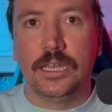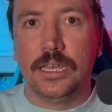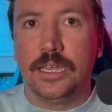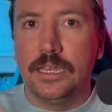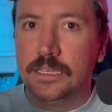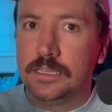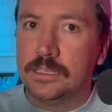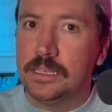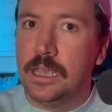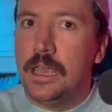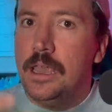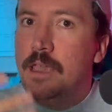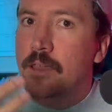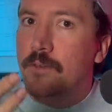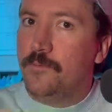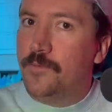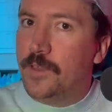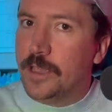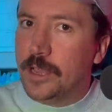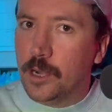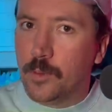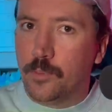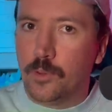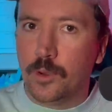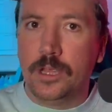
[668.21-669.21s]
His
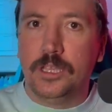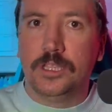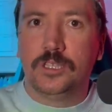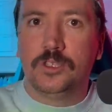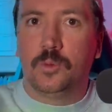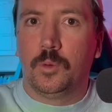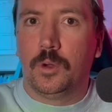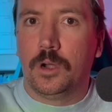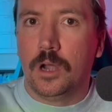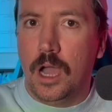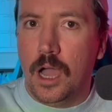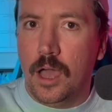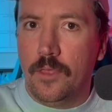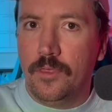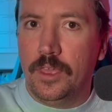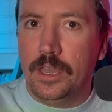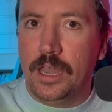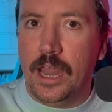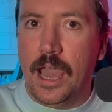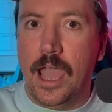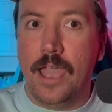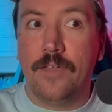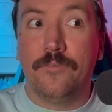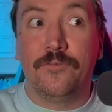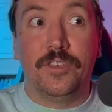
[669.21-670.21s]
fingerprints were on the
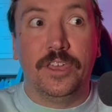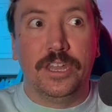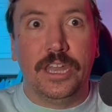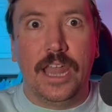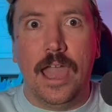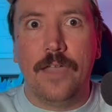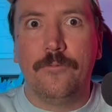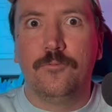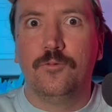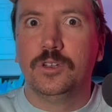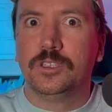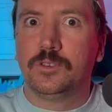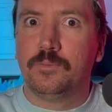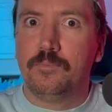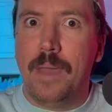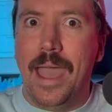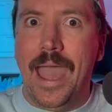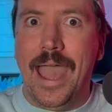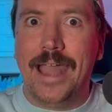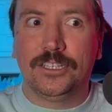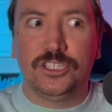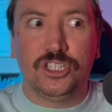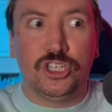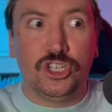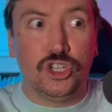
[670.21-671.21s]
knife. The knife was
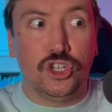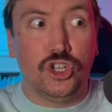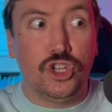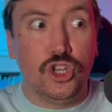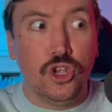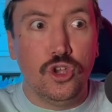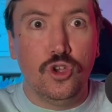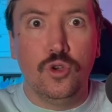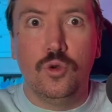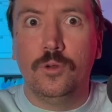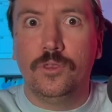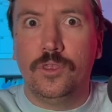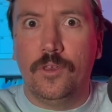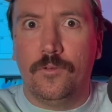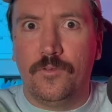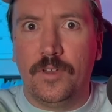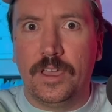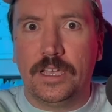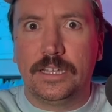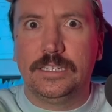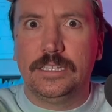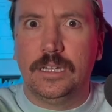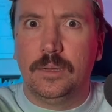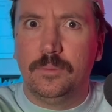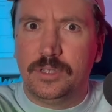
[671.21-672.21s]
matched to the
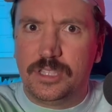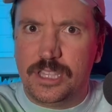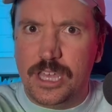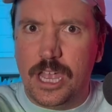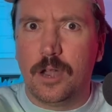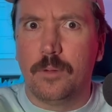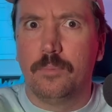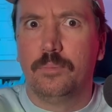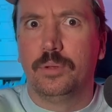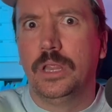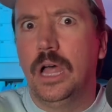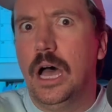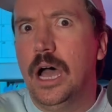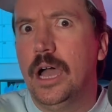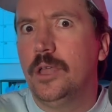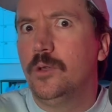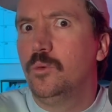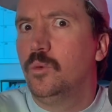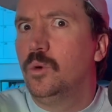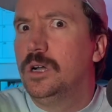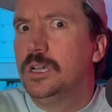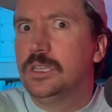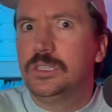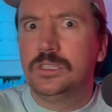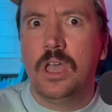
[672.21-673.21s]
victims. Their blood
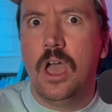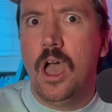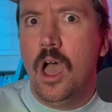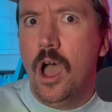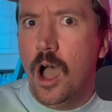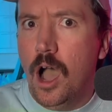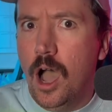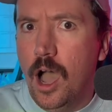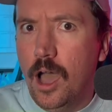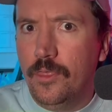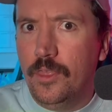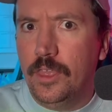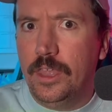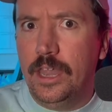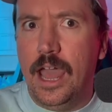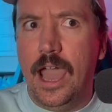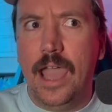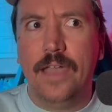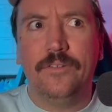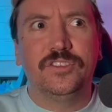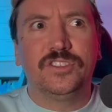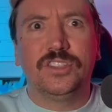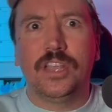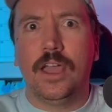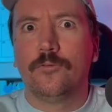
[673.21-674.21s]
was on the
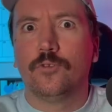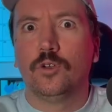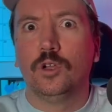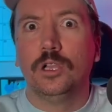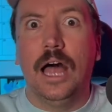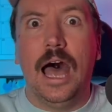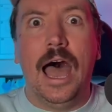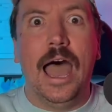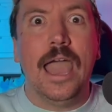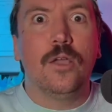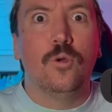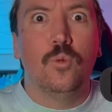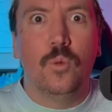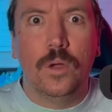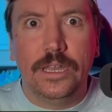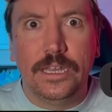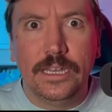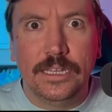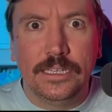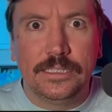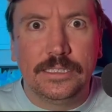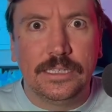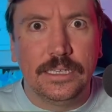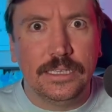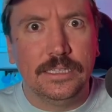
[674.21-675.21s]
knife. Several
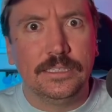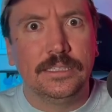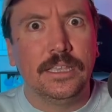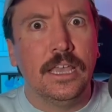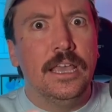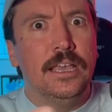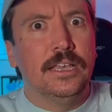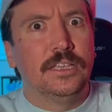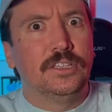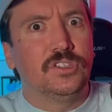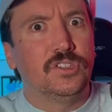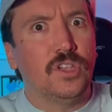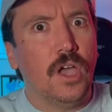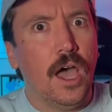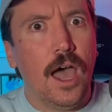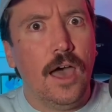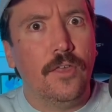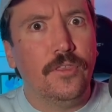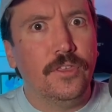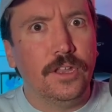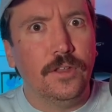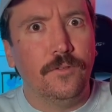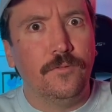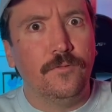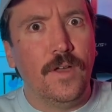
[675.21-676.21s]
eyewitnesses saw
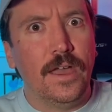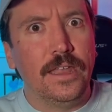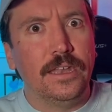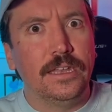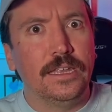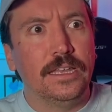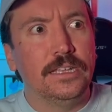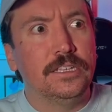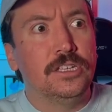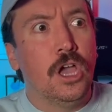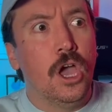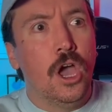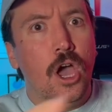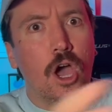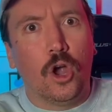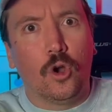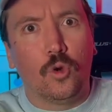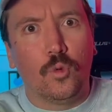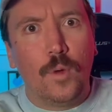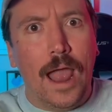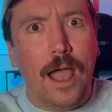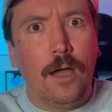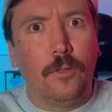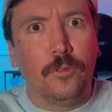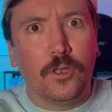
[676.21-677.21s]
the defendant
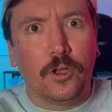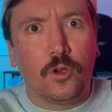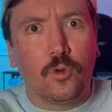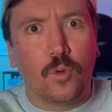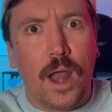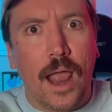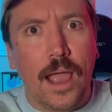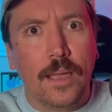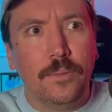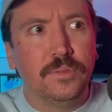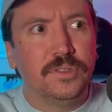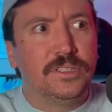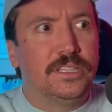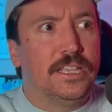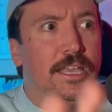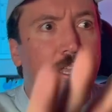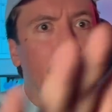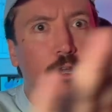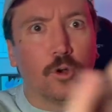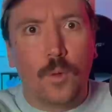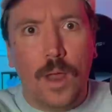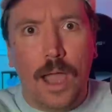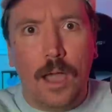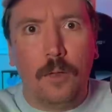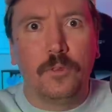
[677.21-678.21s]
around the crime scene
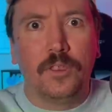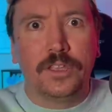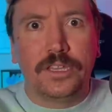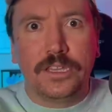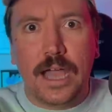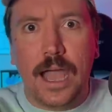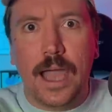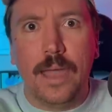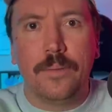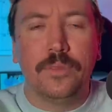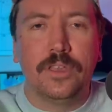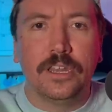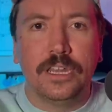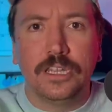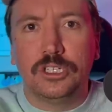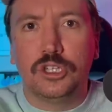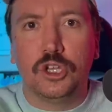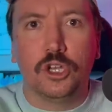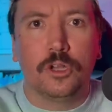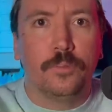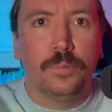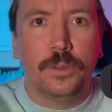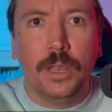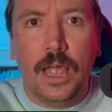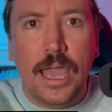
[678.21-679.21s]
around the time that it
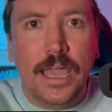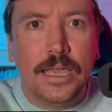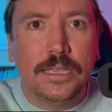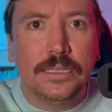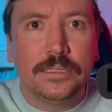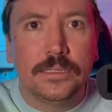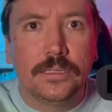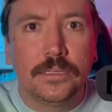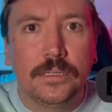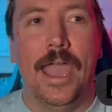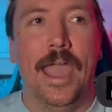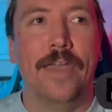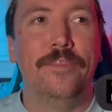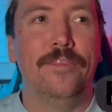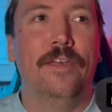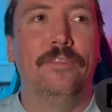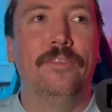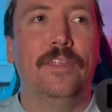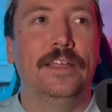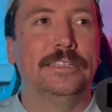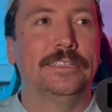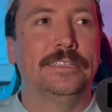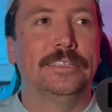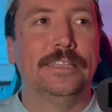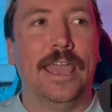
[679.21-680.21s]
took place. And then
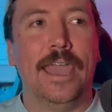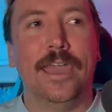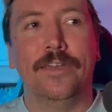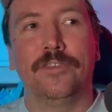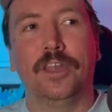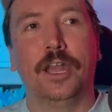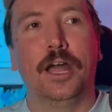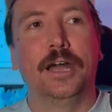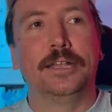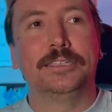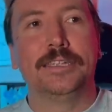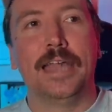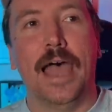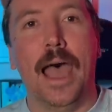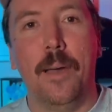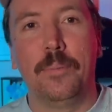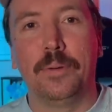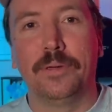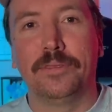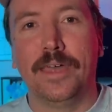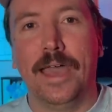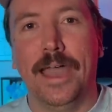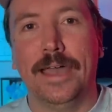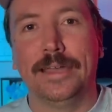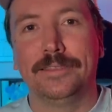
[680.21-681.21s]
let's say that on top
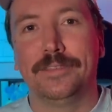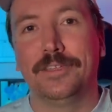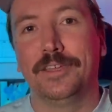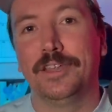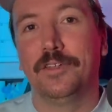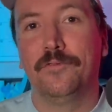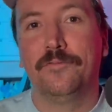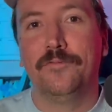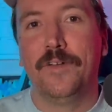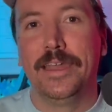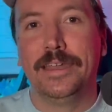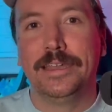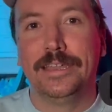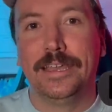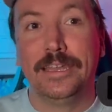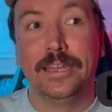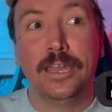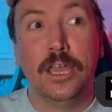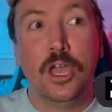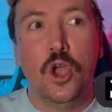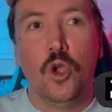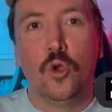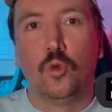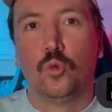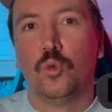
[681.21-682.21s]
of that, the defendant
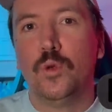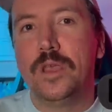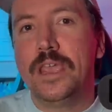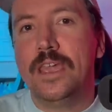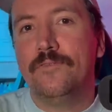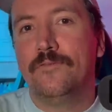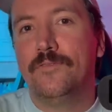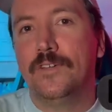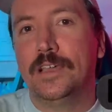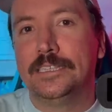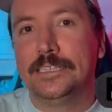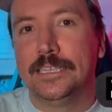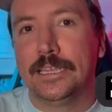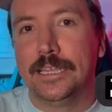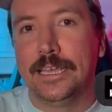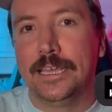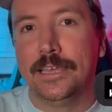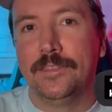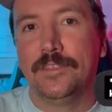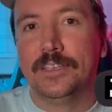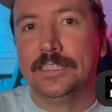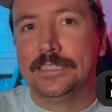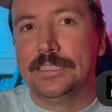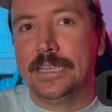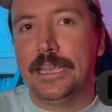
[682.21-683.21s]

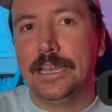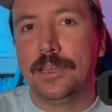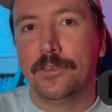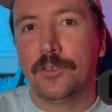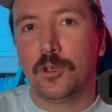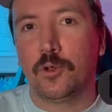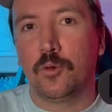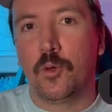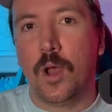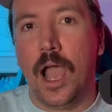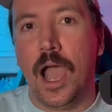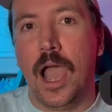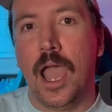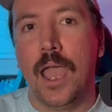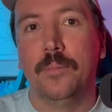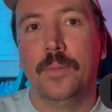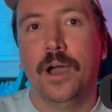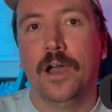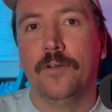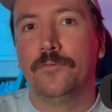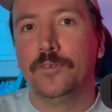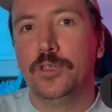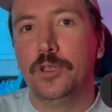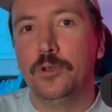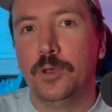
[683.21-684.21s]
revisited the scene of the crime
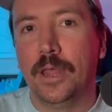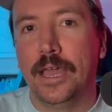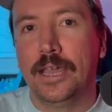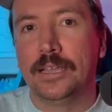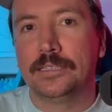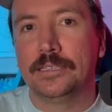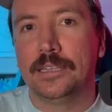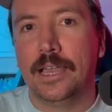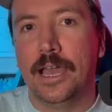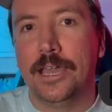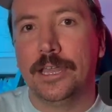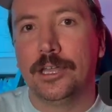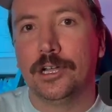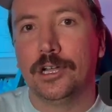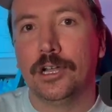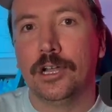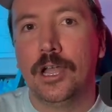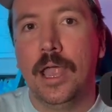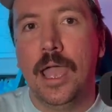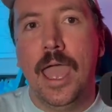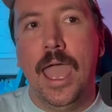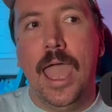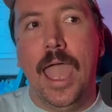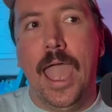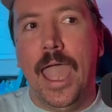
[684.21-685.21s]
a few days later
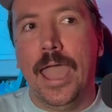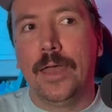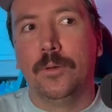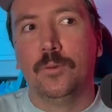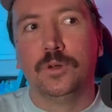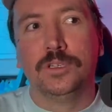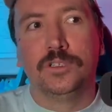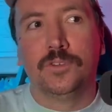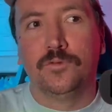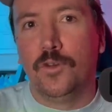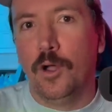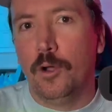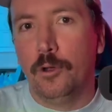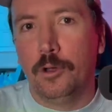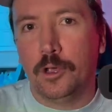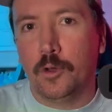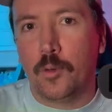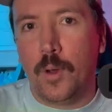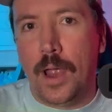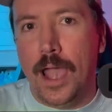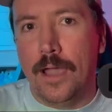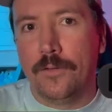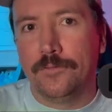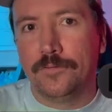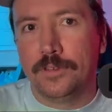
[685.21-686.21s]
and was
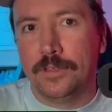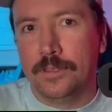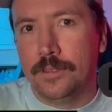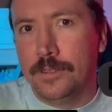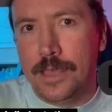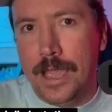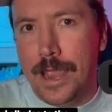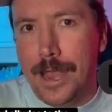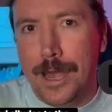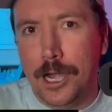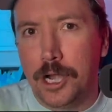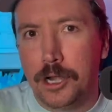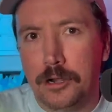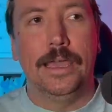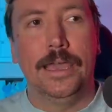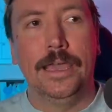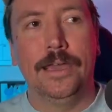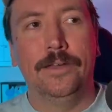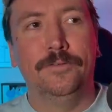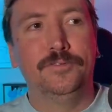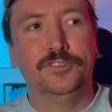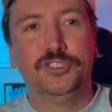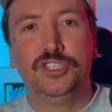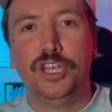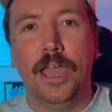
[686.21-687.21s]
photographed there.
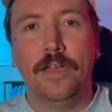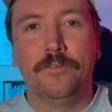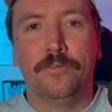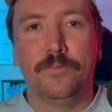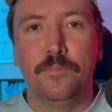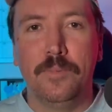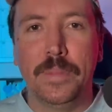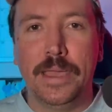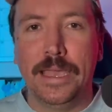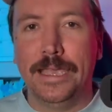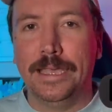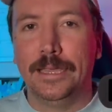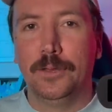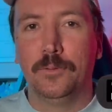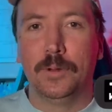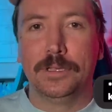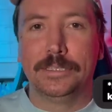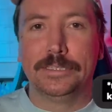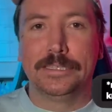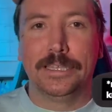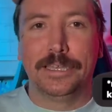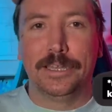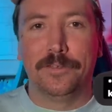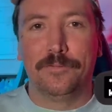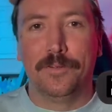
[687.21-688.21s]
If Jeff Meade
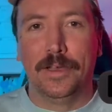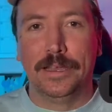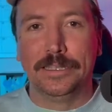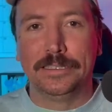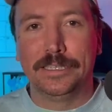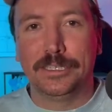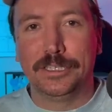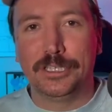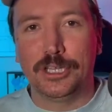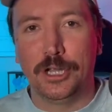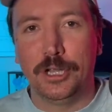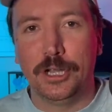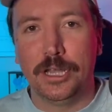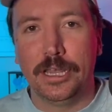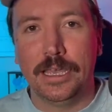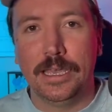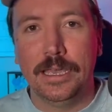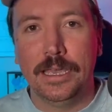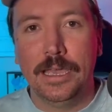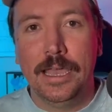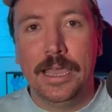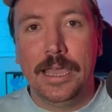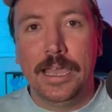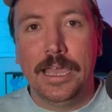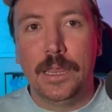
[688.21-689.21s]
was the defense
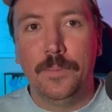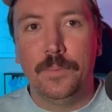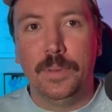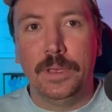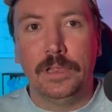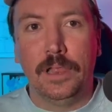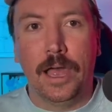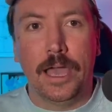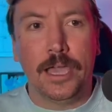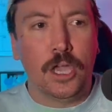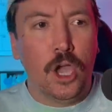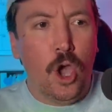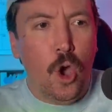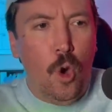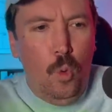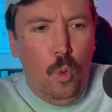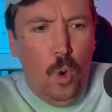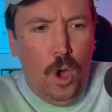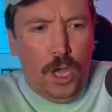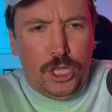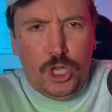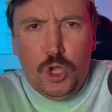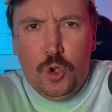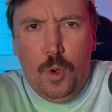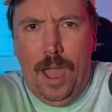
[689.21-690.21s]
attorney, he'd be like,
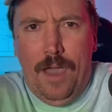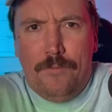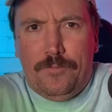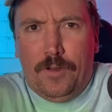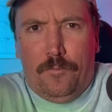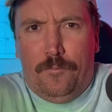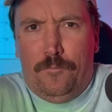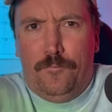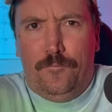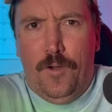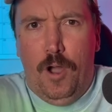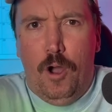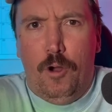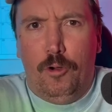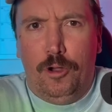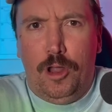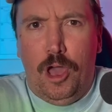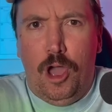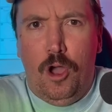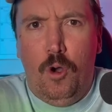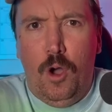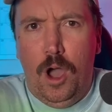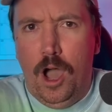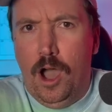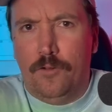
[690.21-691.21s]
what, you have a
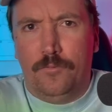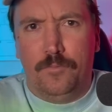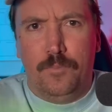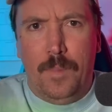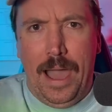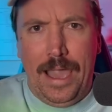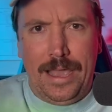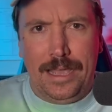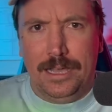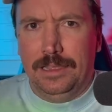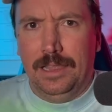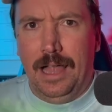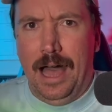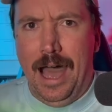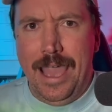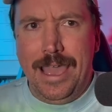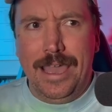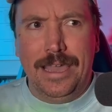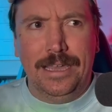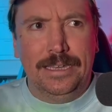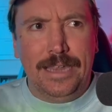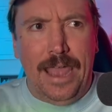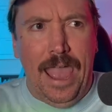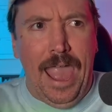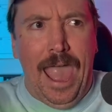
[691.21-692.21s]
photo of my
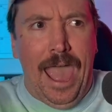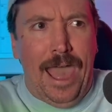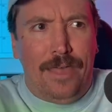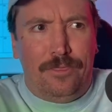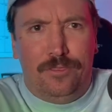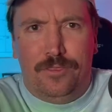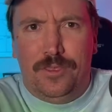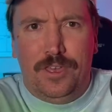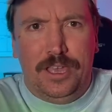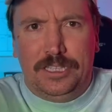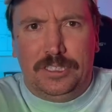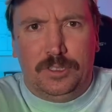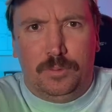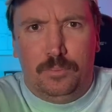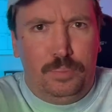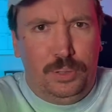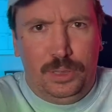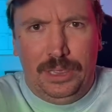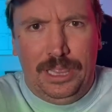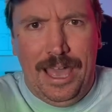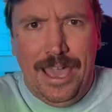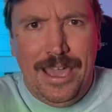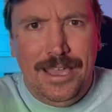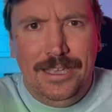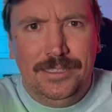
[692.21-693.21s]
client at this
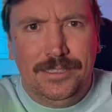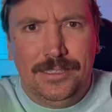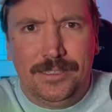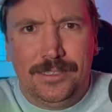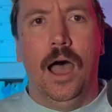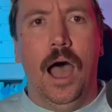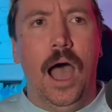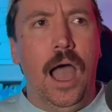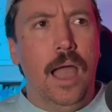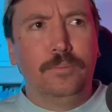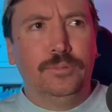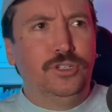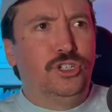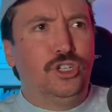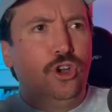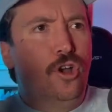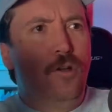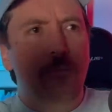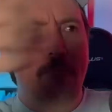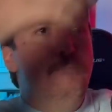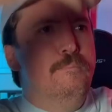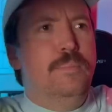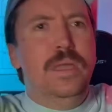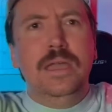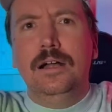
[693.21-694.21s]
place? I'm
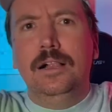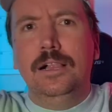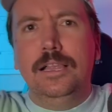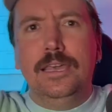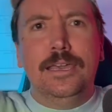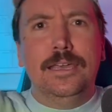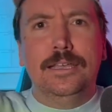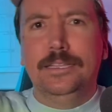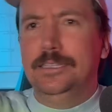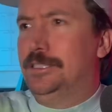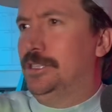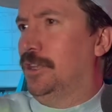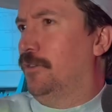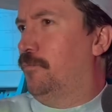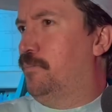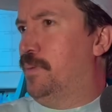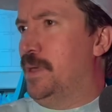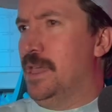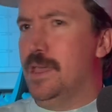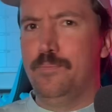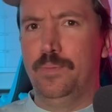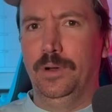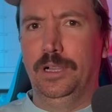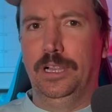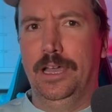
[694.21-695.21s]
sure millions of
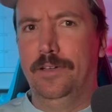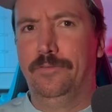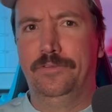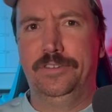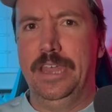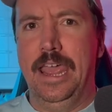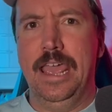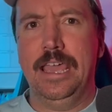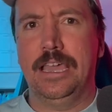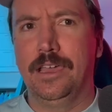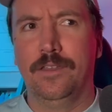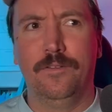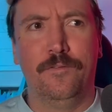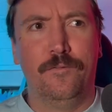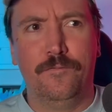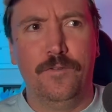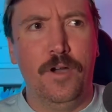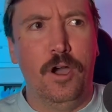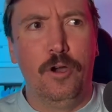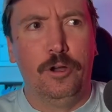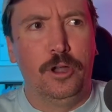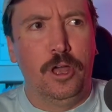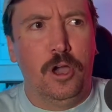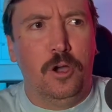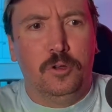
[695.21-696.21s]
people have taken
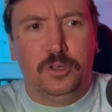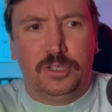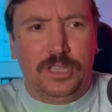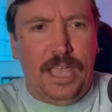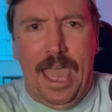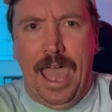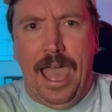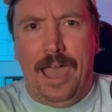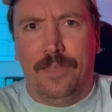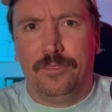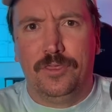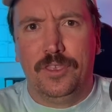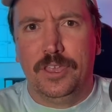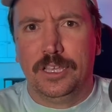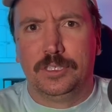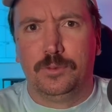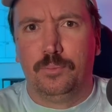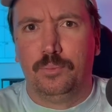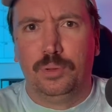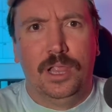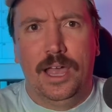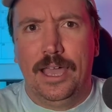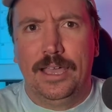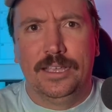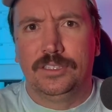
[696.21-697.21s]
photos at this
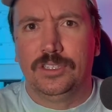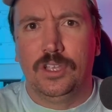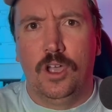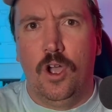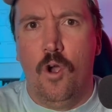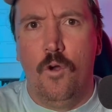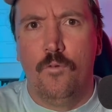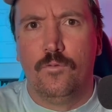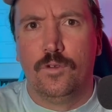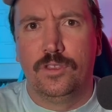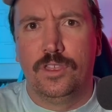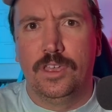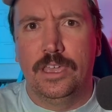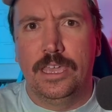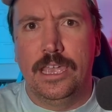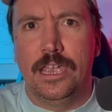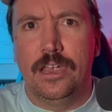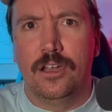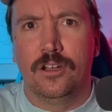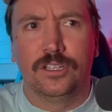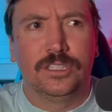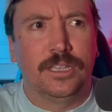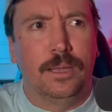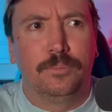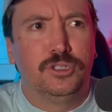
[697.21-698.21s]
place over the years.